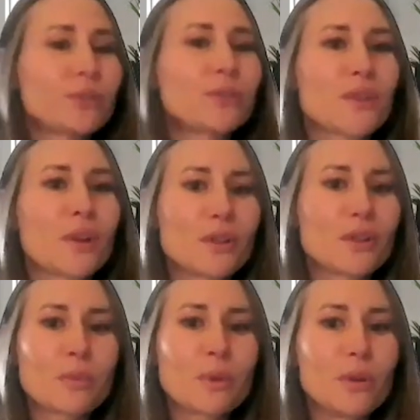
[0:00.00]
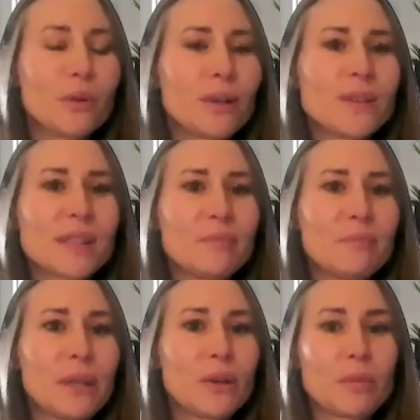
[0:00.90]
realtors are entrepreneurs
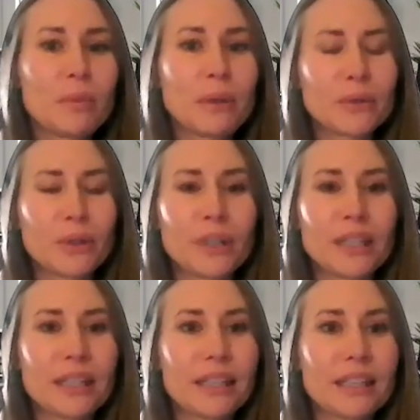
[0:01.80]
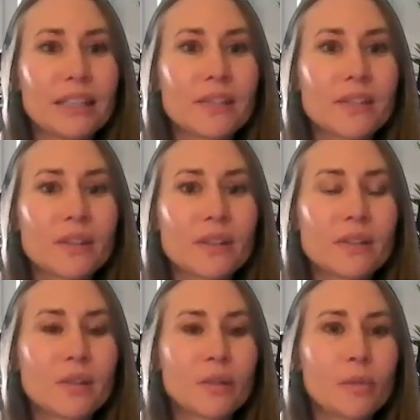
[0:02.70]
and peer to peer learning is,
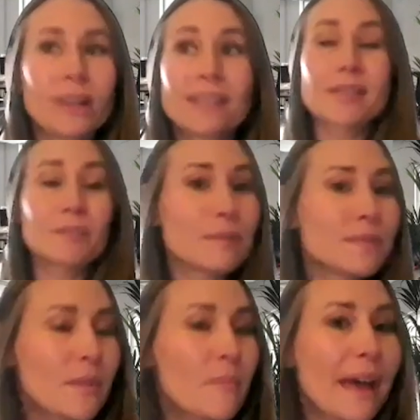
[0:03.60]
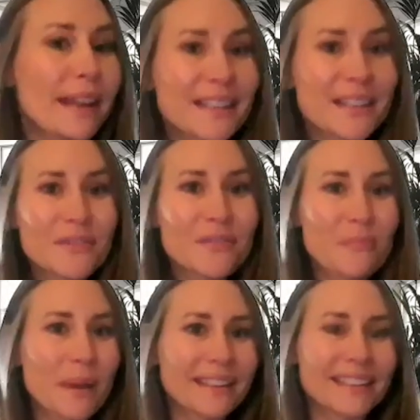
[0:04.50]
is so important and sometimes competitive,
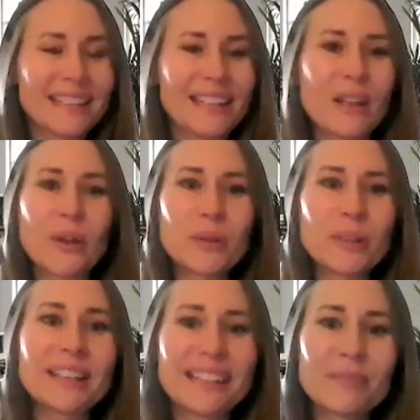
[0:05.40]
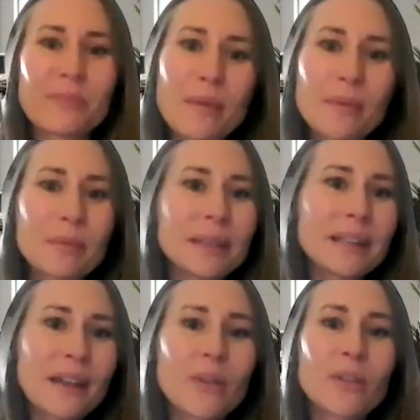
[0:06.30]
but, you know, and, probably
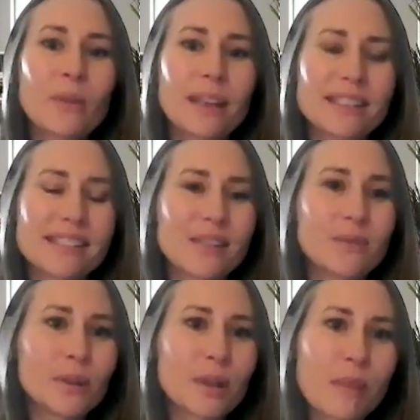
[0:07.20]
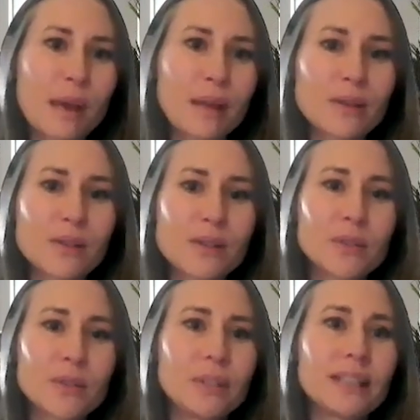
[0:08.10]
in a healthy way. See what your competitors
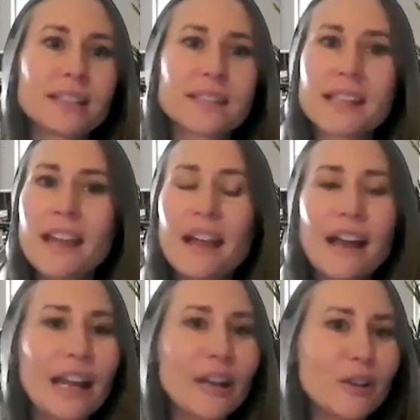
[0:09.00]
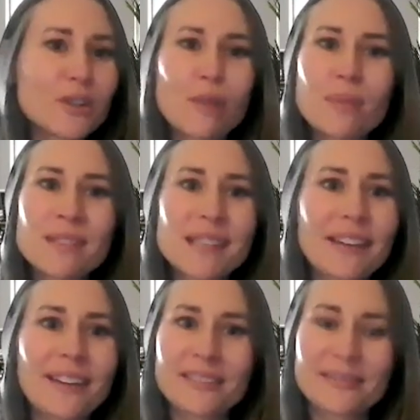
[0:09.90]
are doing because iron sharpens
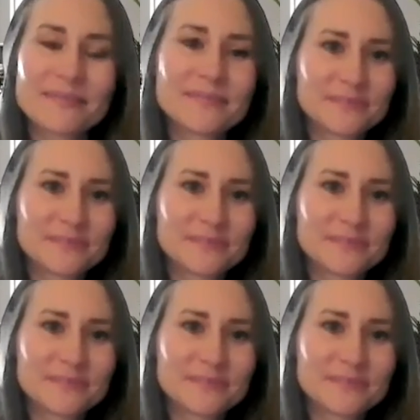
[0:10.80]
iron